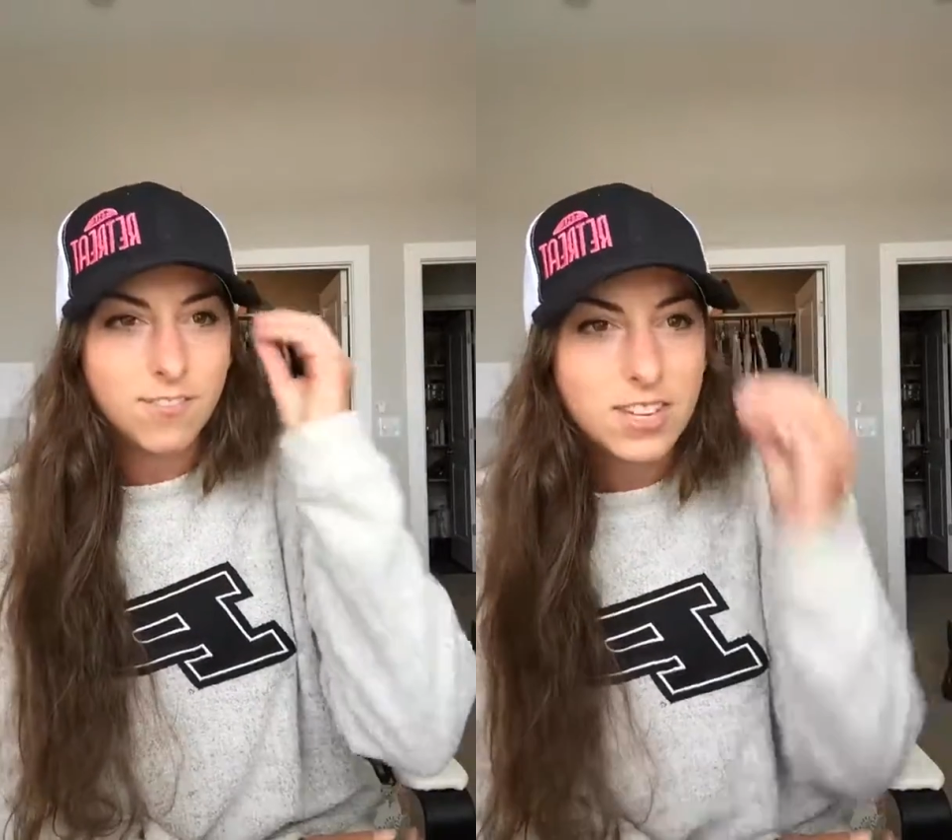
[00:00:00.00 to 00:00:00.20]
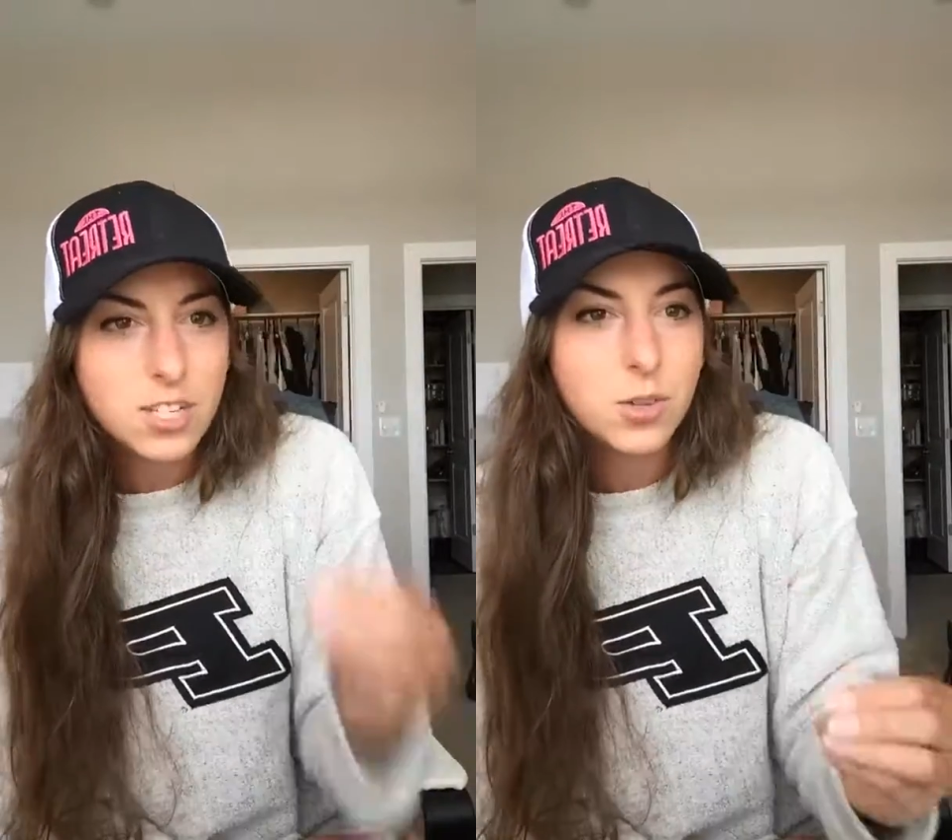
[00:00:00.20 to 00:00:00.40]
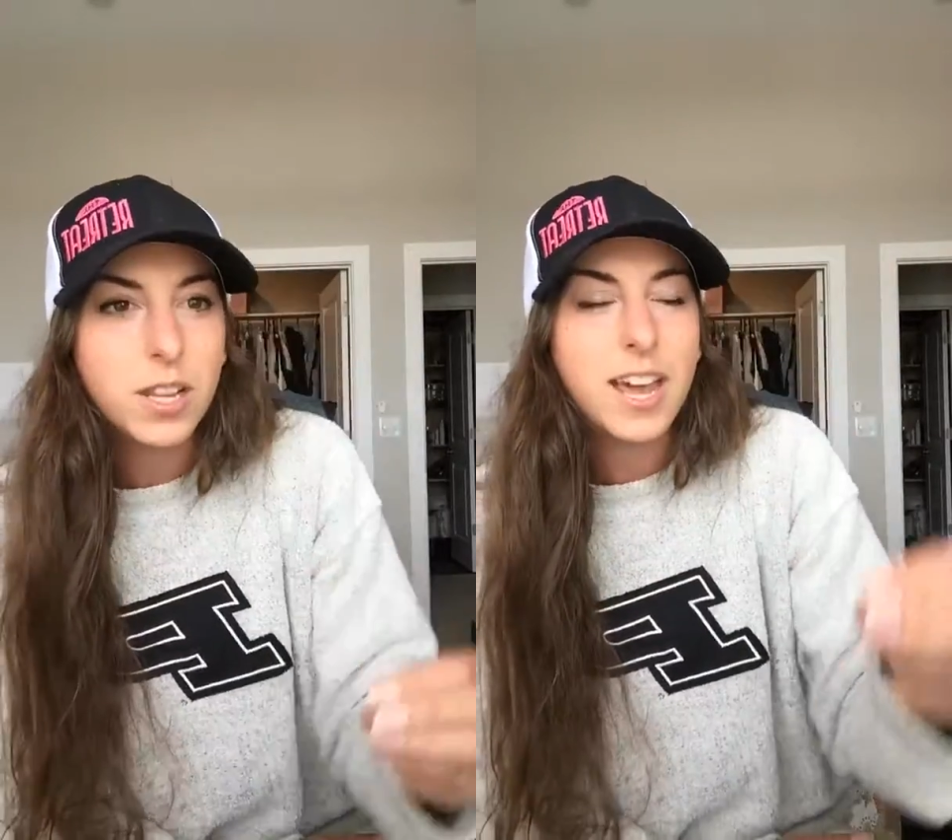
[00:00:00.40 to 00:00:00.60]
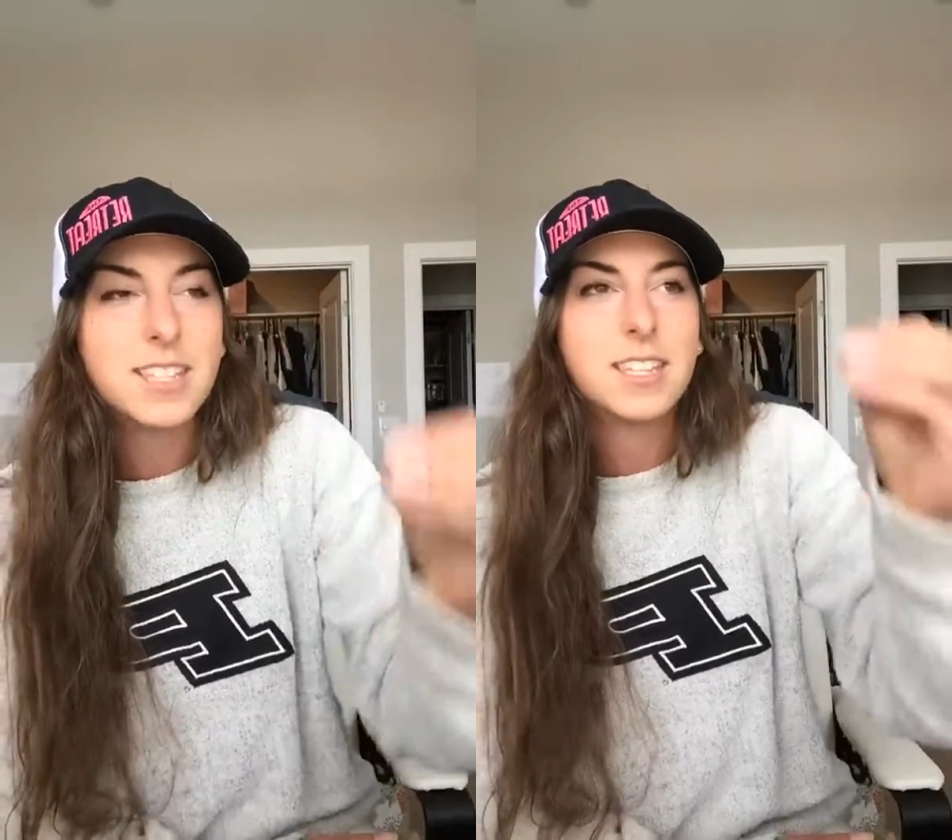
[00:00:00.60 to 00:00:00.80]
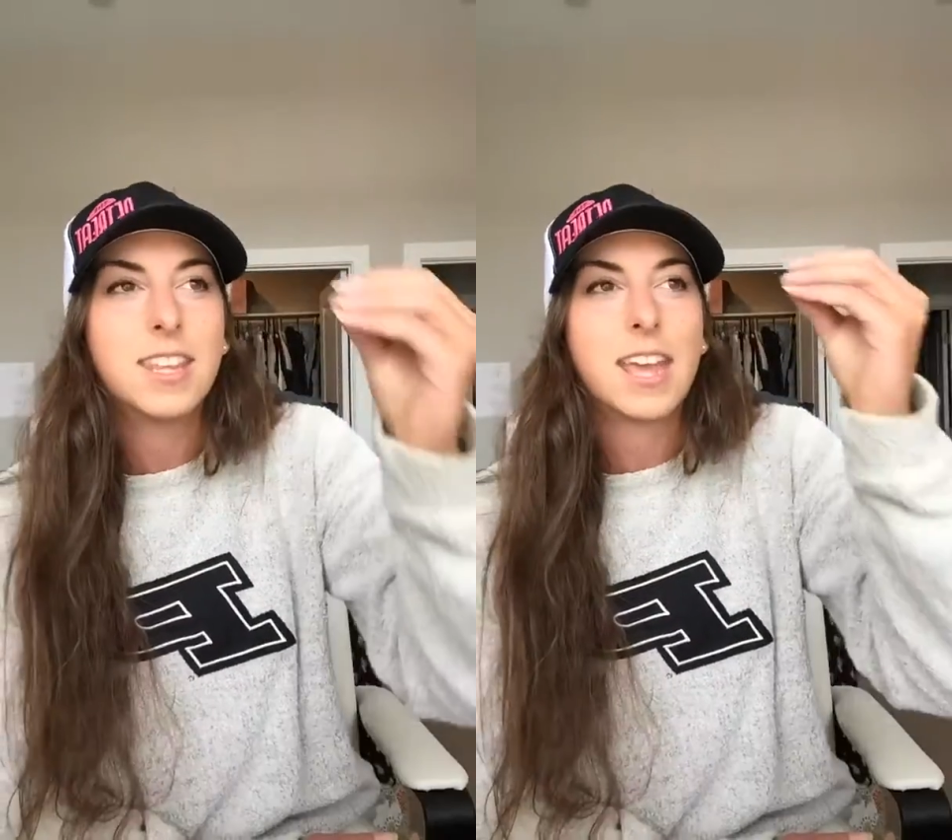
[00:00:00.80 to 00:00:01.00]

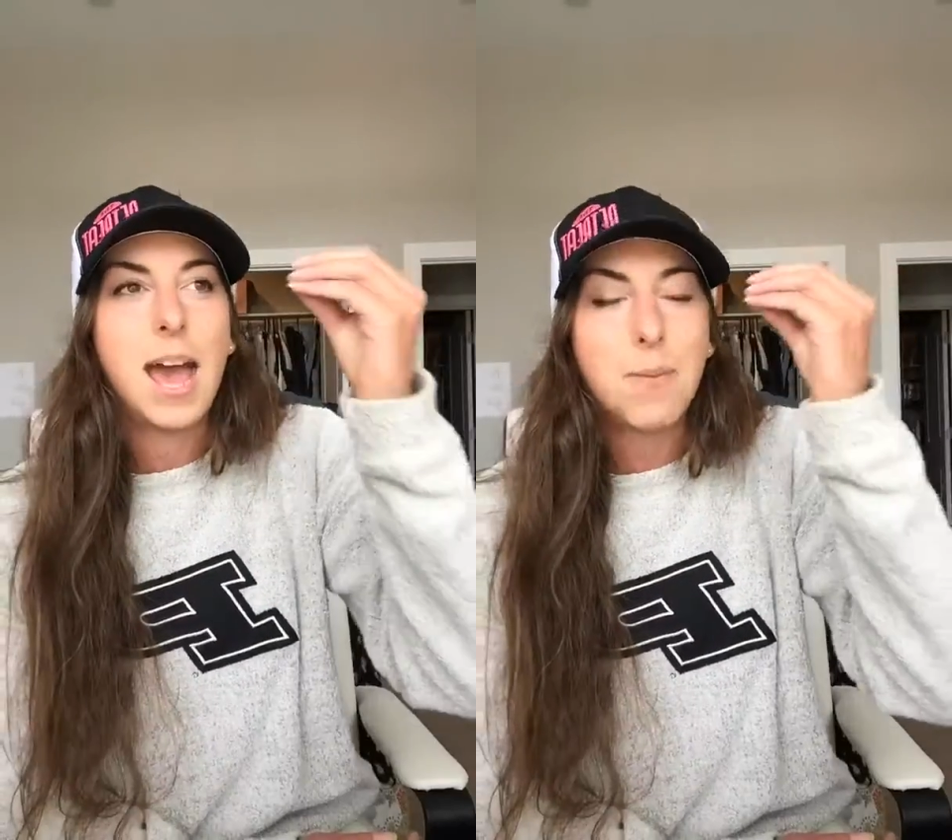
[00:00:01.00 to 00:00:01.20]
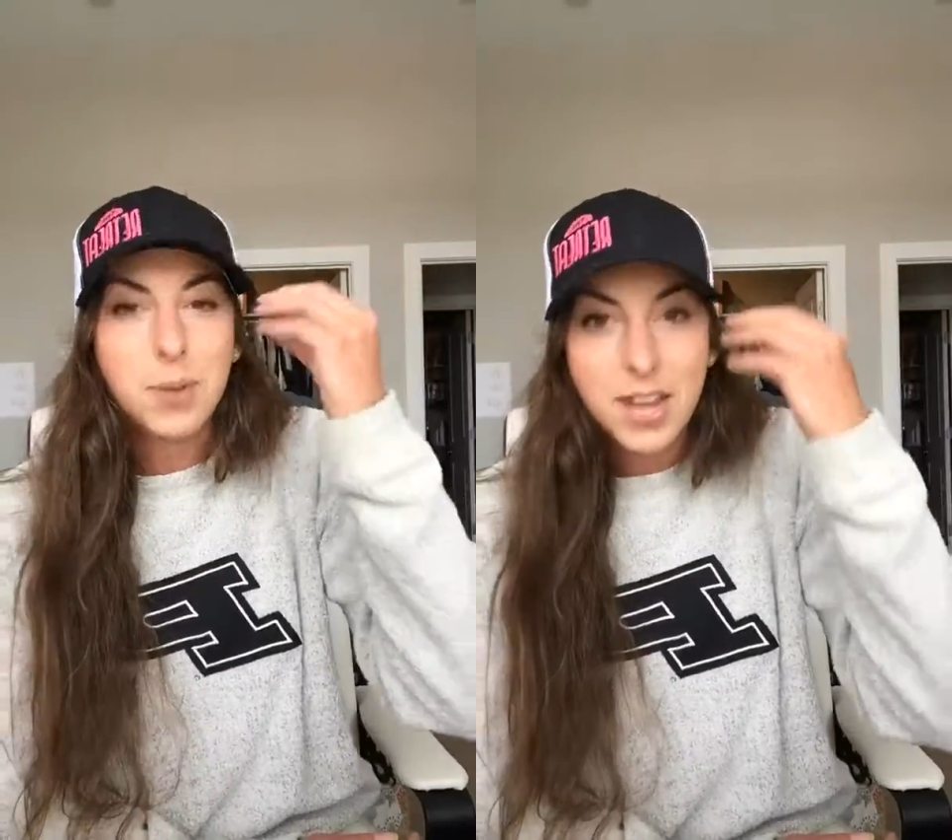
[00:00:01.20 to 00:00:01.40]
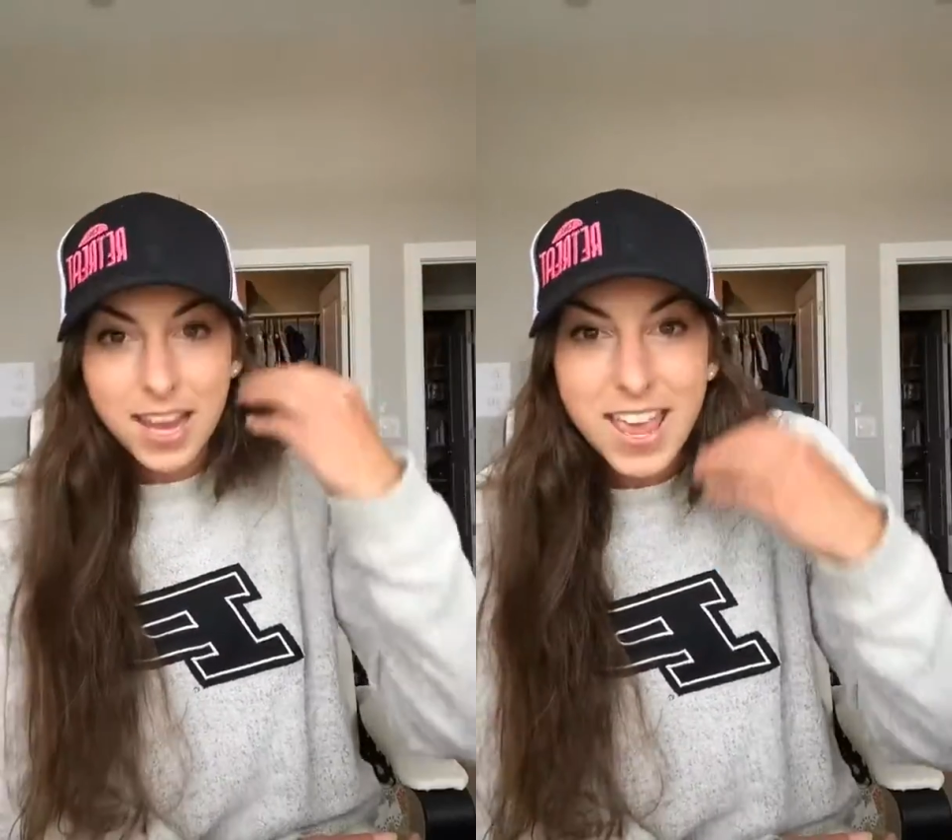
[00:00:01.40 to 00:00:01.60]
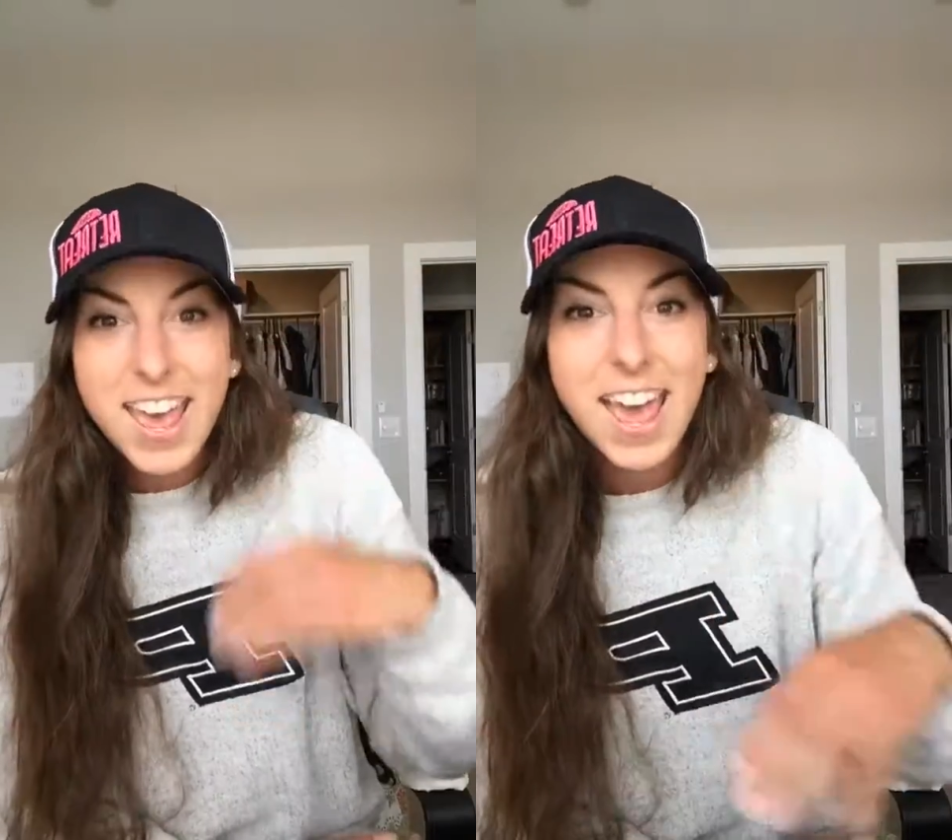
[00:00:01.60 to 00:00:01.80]
Visualize the thing happening